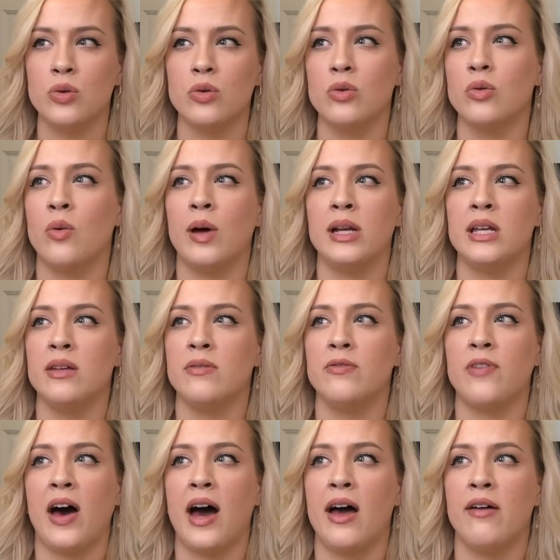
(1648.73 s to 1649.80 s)

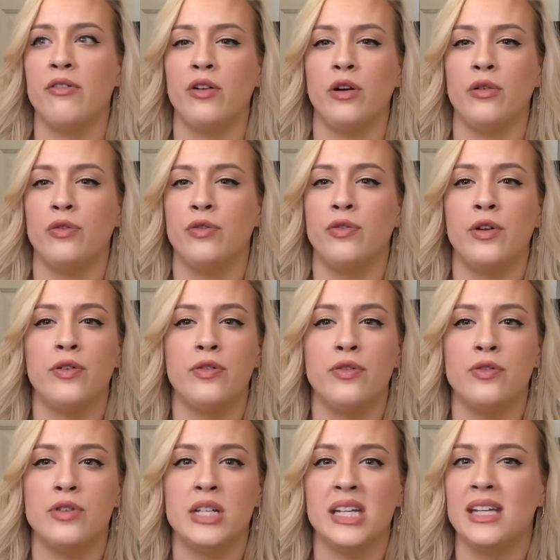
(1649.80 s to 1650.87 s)
25 or
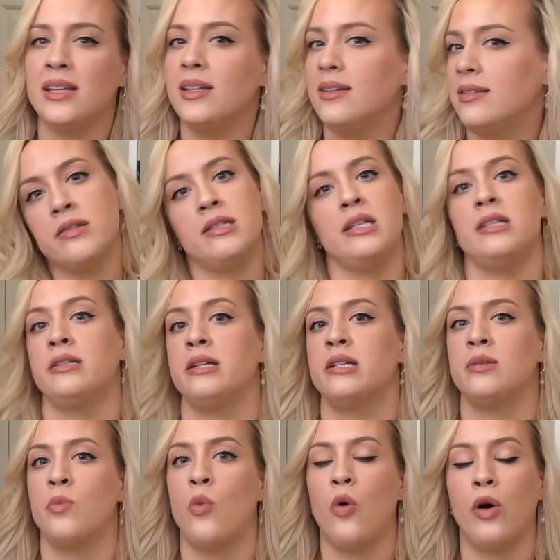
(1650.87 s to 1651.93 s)
50 cc's
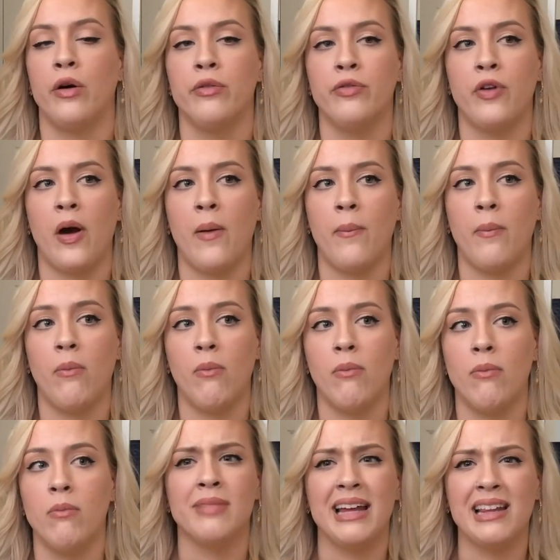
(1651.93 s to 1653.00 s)
more
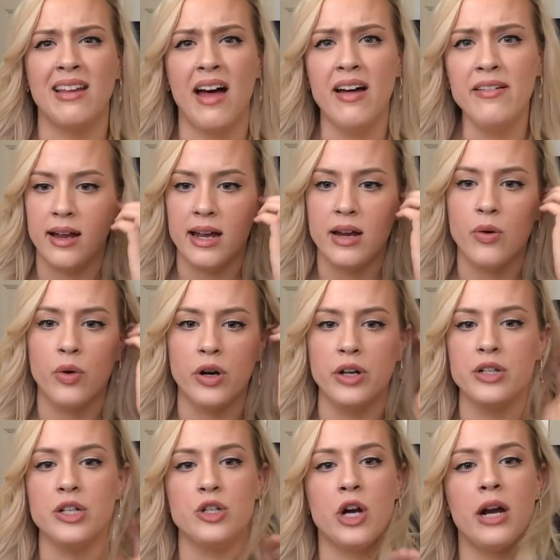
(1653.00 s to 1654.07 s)
from my left in order
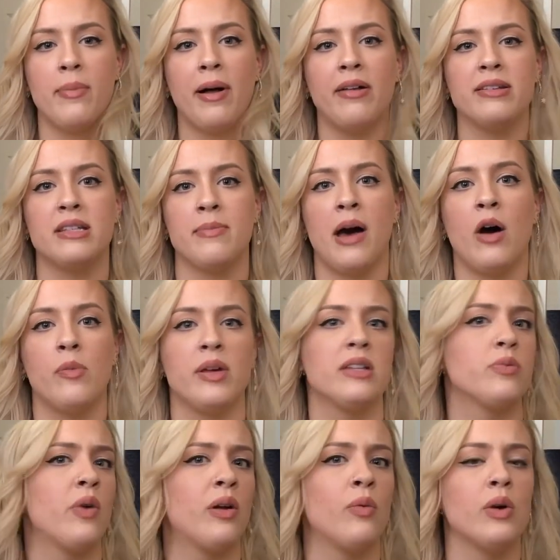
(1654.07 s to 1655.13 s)
to try to balance them out, because
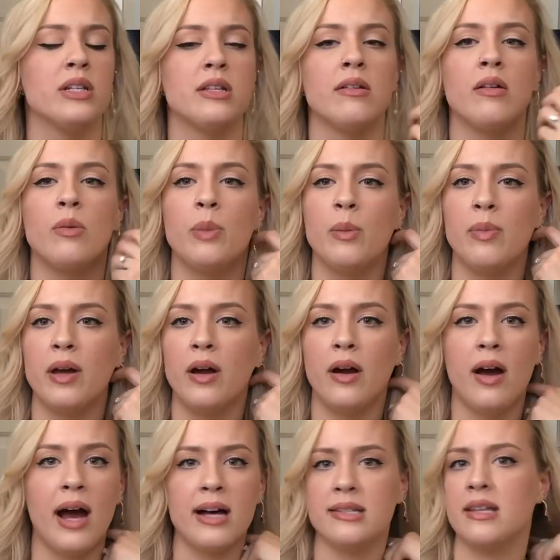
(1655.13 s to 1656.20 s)
one was a little bit bigger,
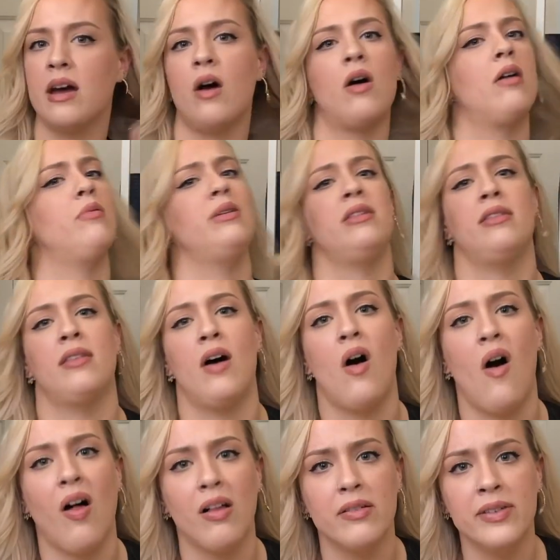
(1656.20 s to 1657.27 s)
as they are with
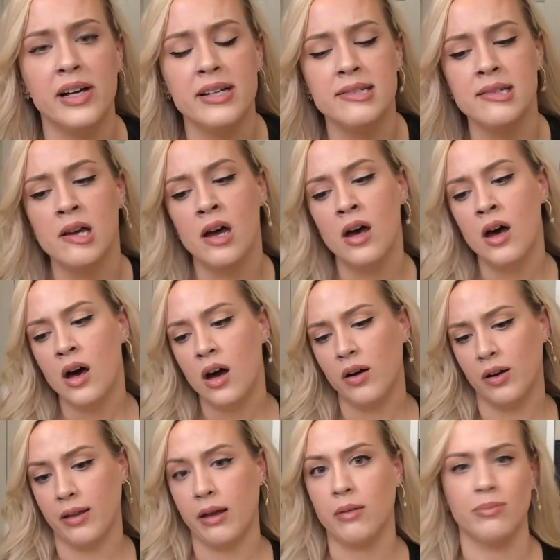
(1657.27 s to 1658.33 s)
all of us, or
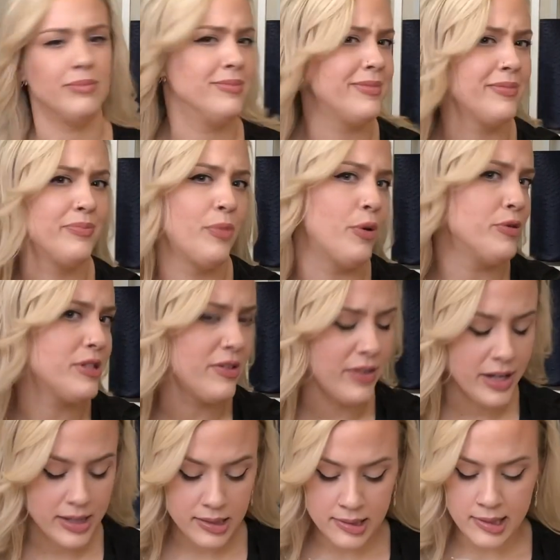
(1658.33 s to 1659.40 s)
like most of
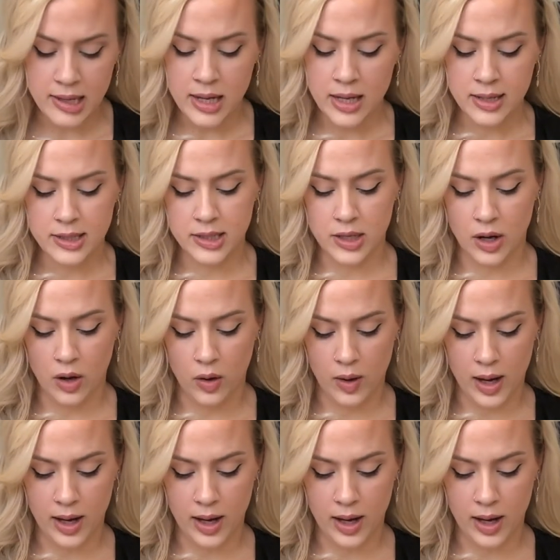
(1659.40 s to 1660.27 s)
us. So